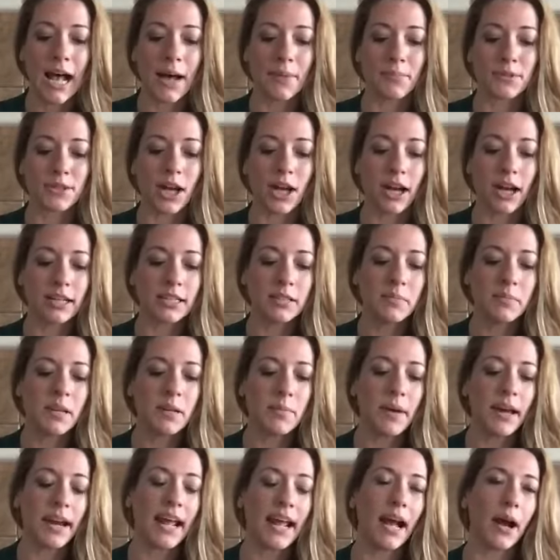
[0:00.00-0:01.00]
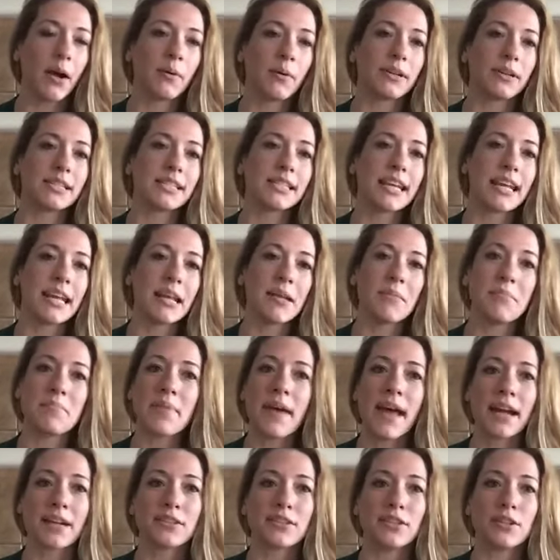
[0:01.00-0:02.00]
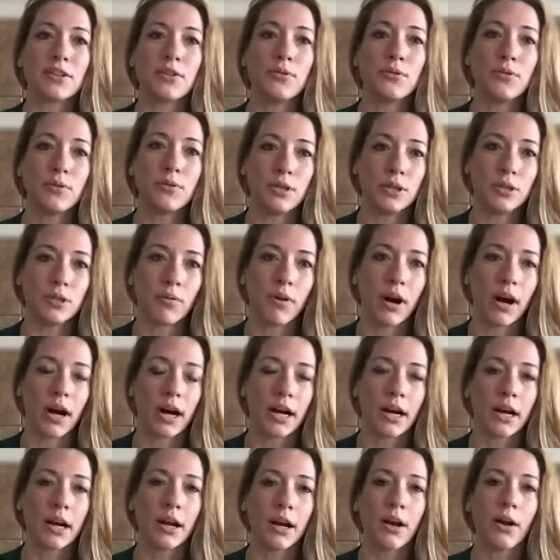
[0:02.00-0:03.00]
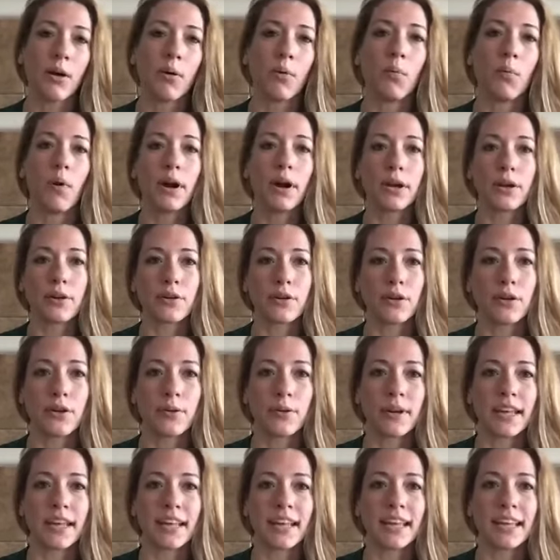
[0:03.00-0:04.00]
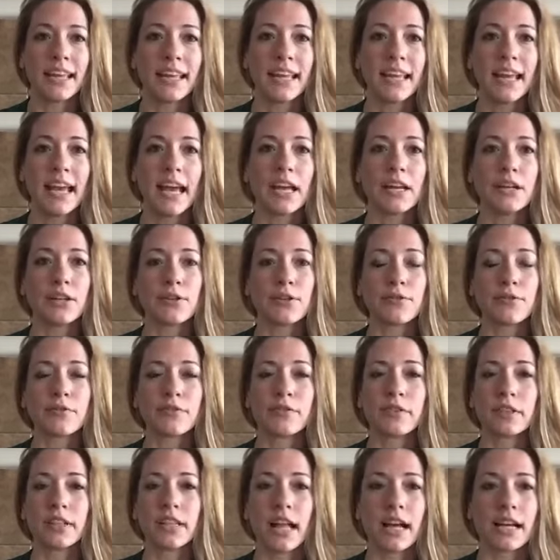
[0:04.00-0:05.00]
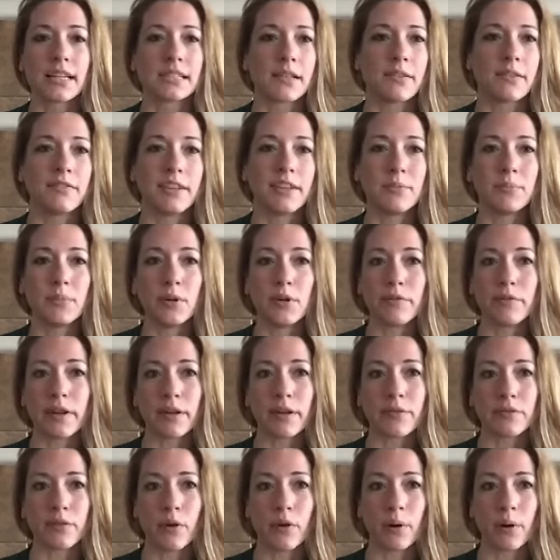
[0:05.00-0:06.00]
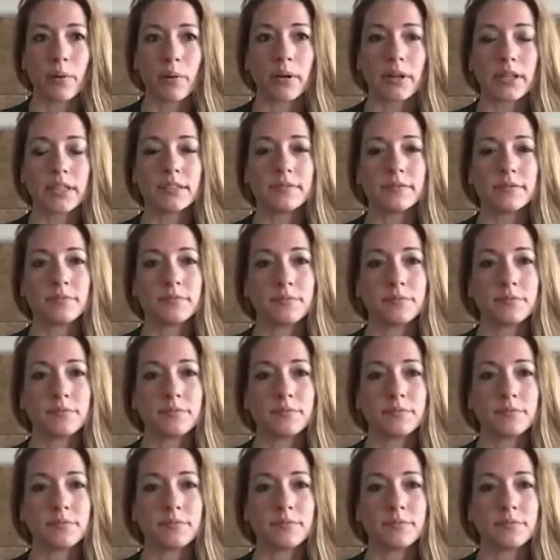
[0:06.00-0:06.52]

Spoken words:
Talk to me about how it's impacted who you are, what you're doing, and your philosophy moving forward.